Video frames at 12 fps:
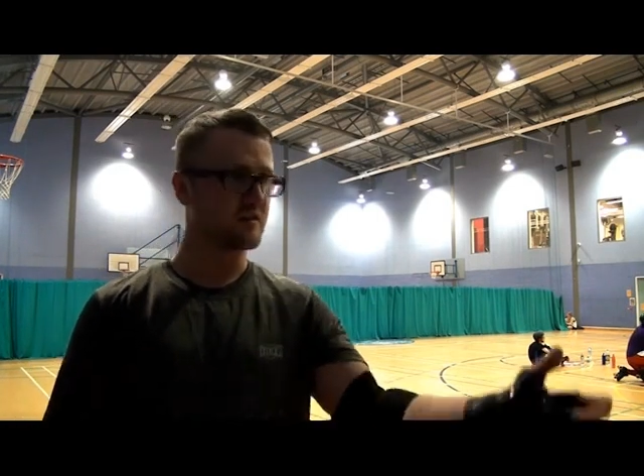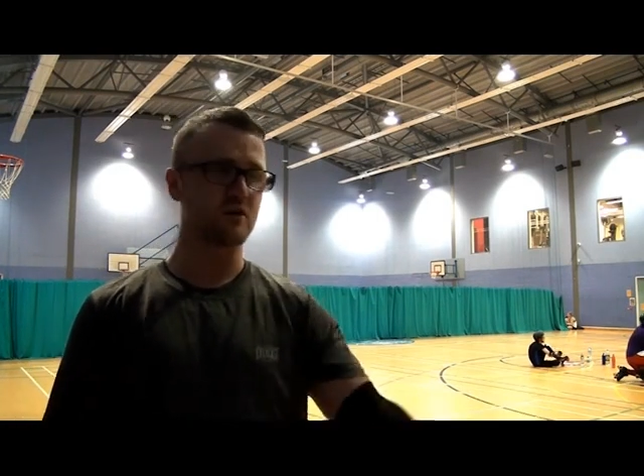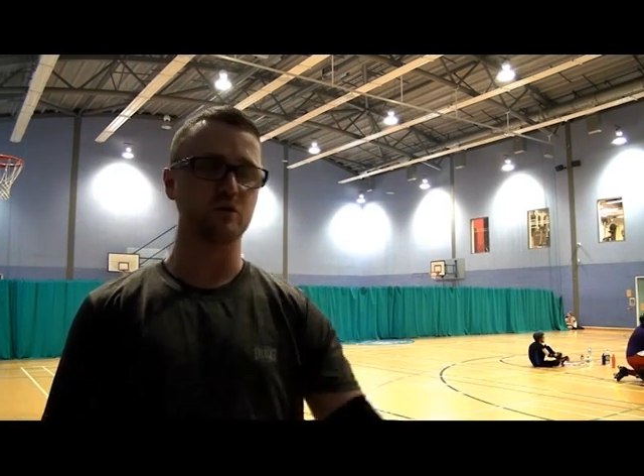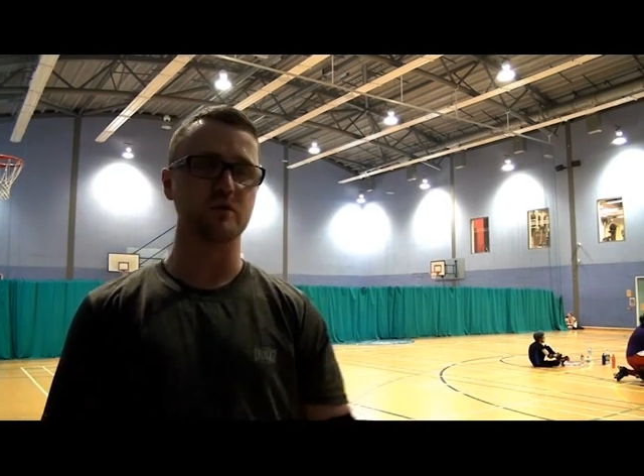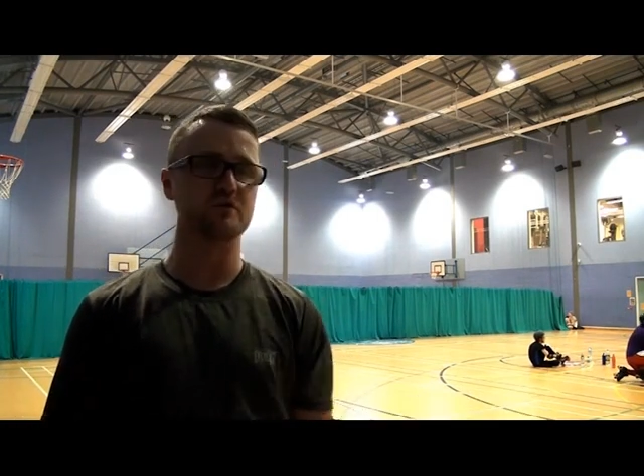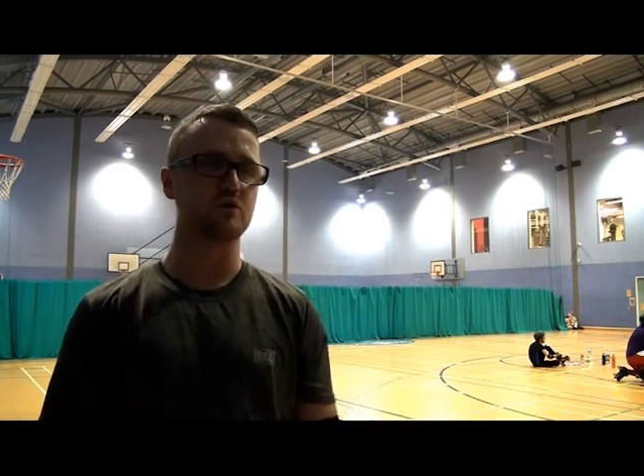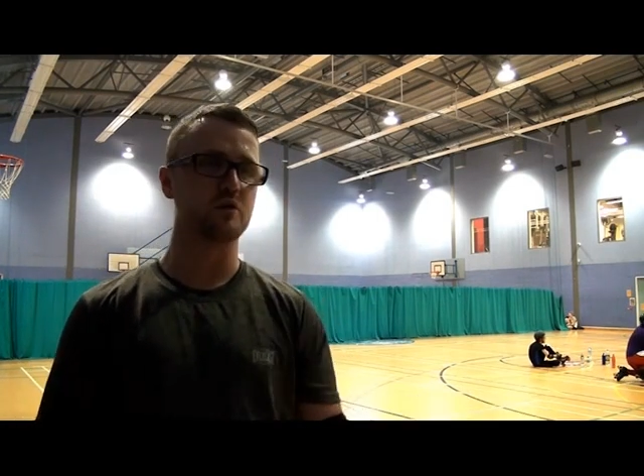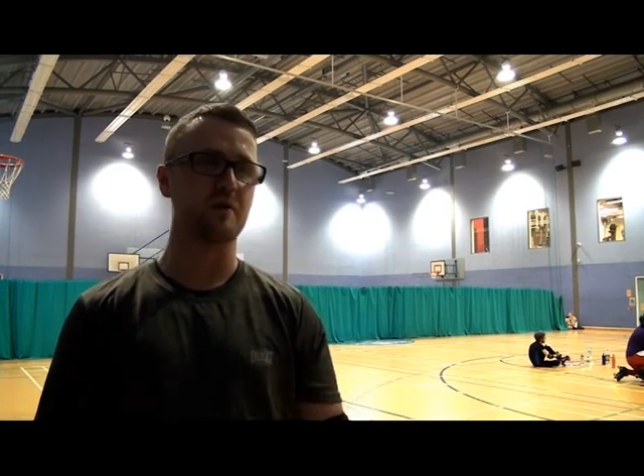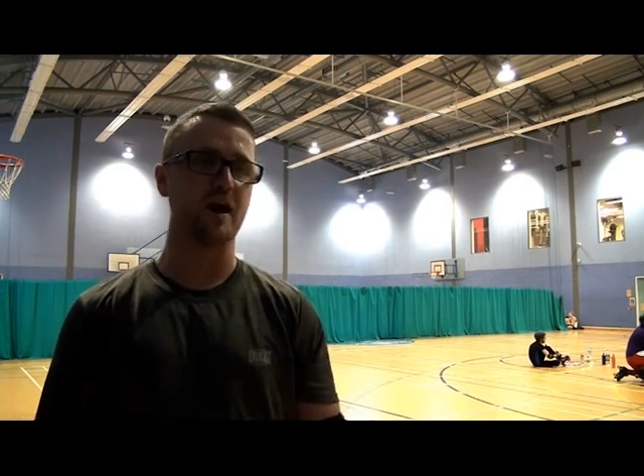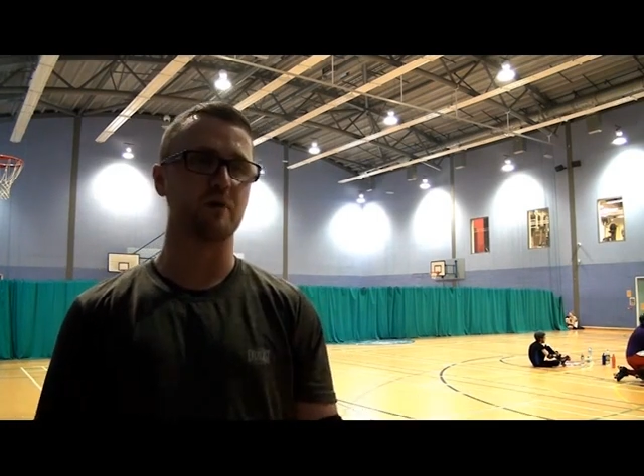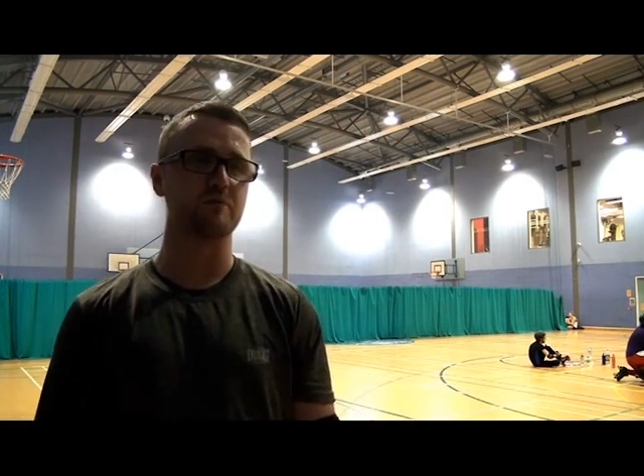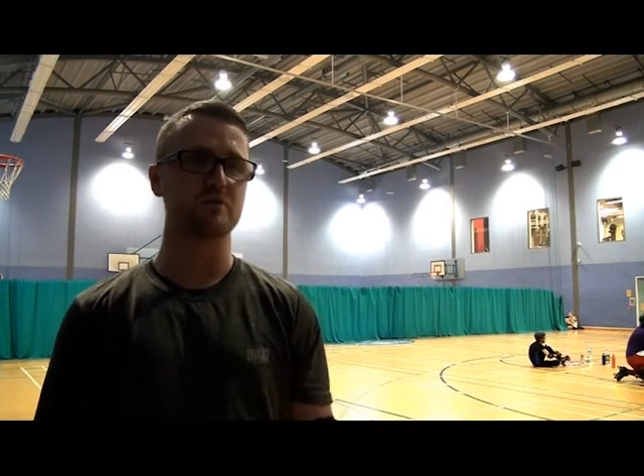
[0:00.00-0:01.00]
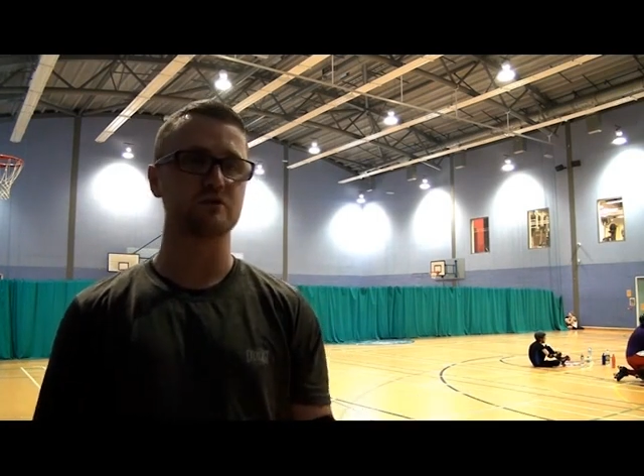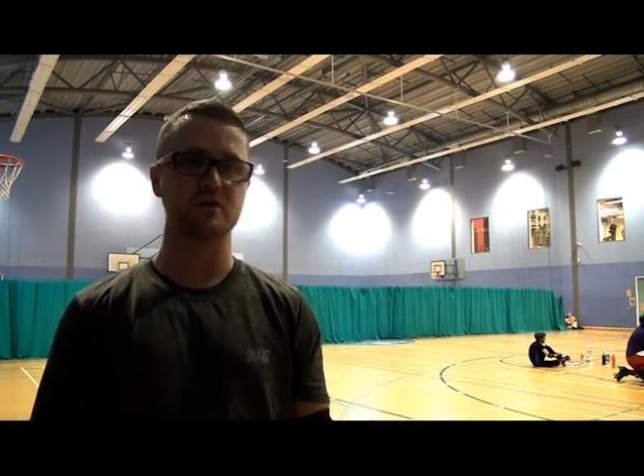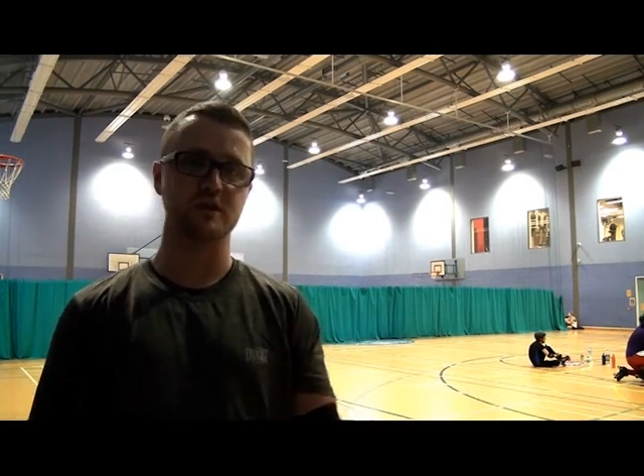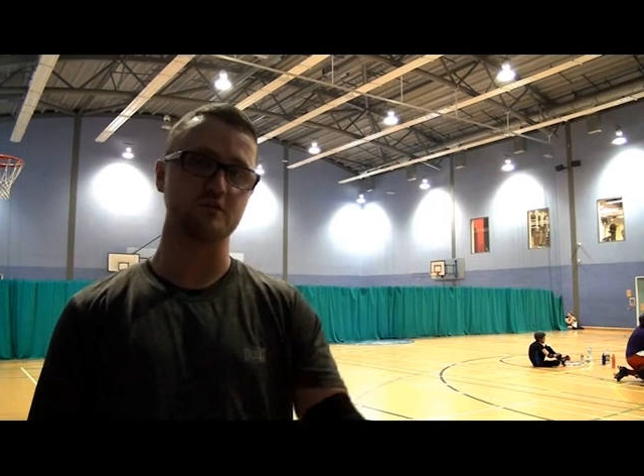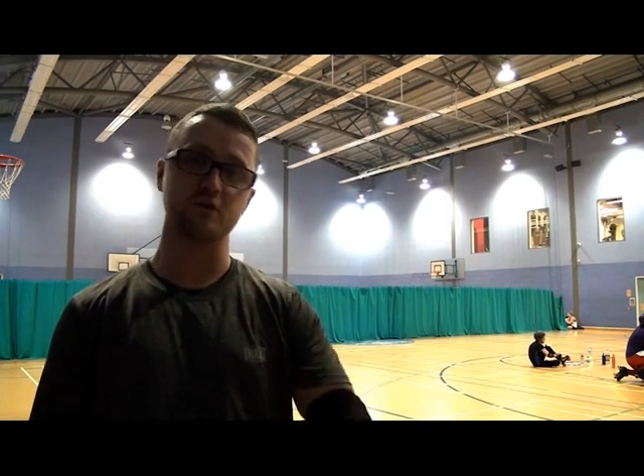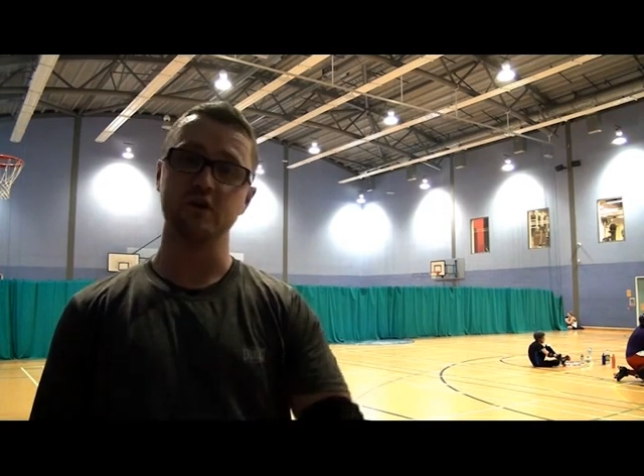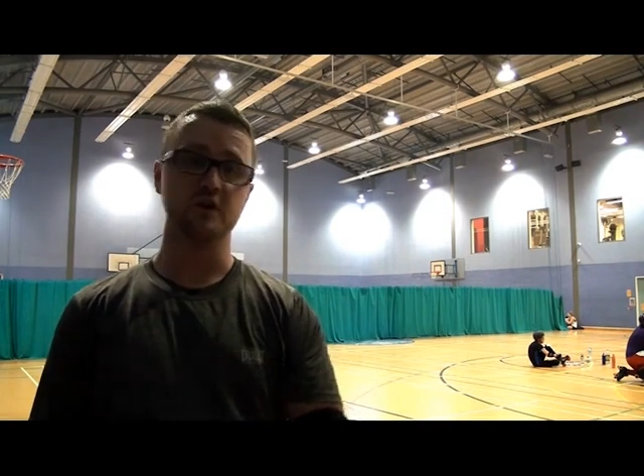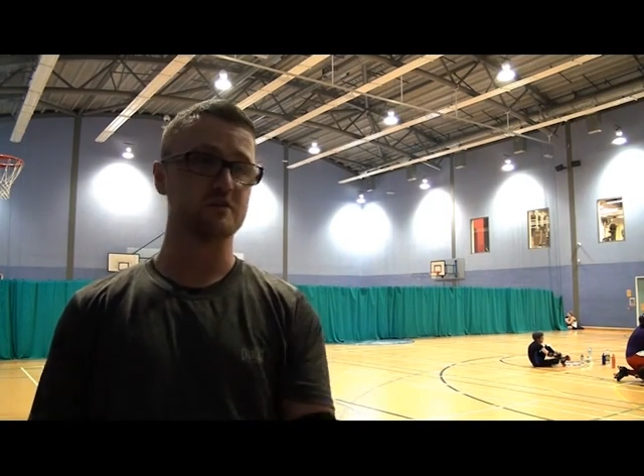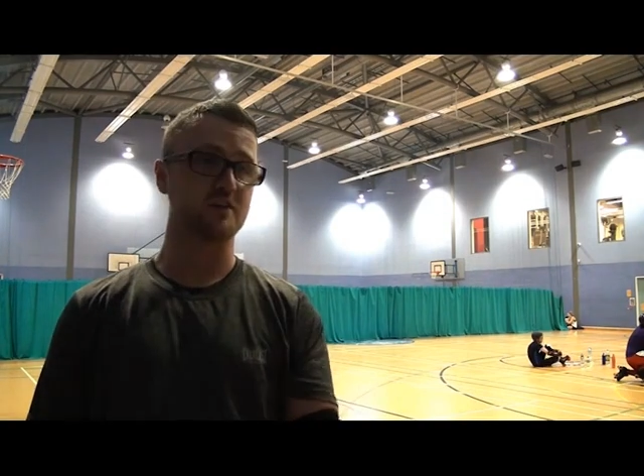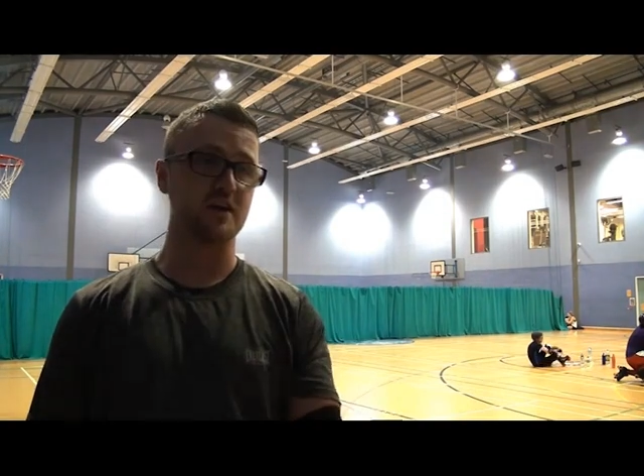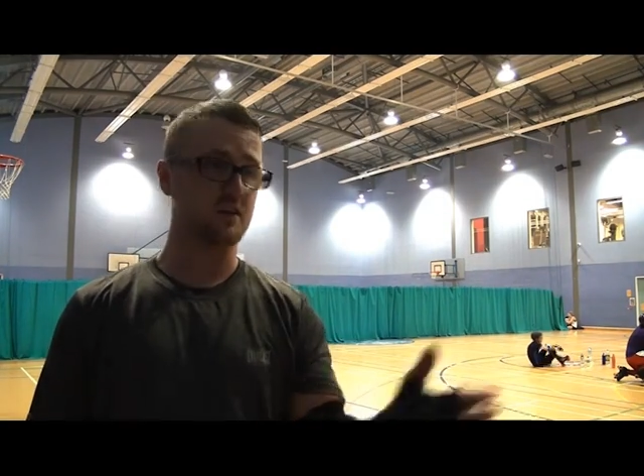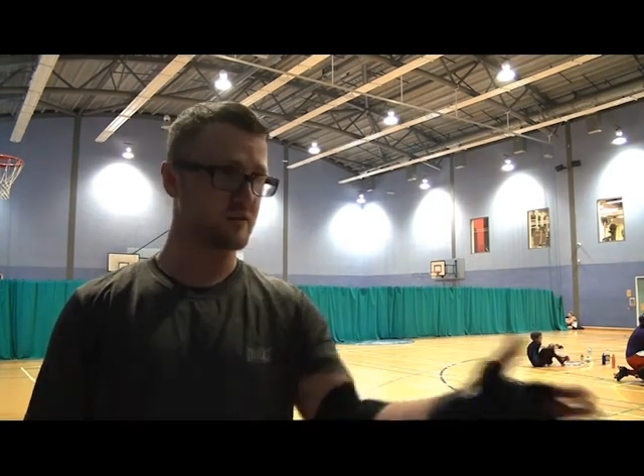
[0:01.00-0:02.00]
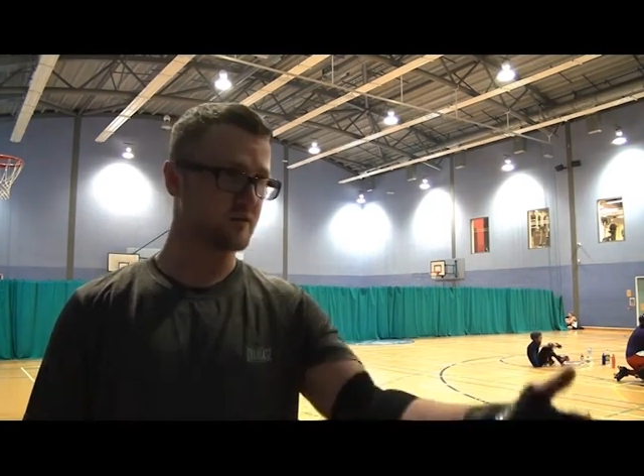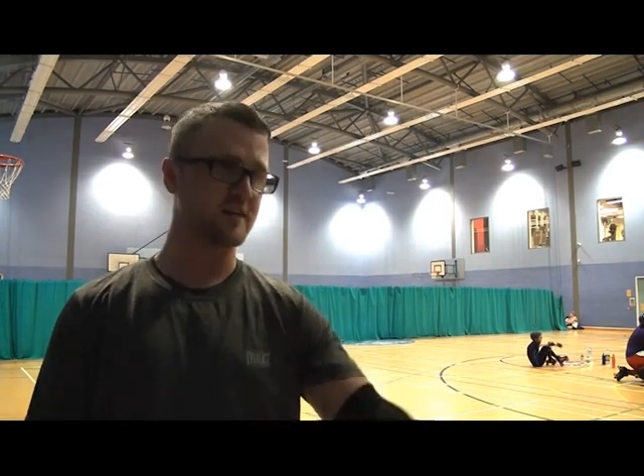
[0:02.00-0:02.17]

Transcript: they know what's going to be happening, so they say,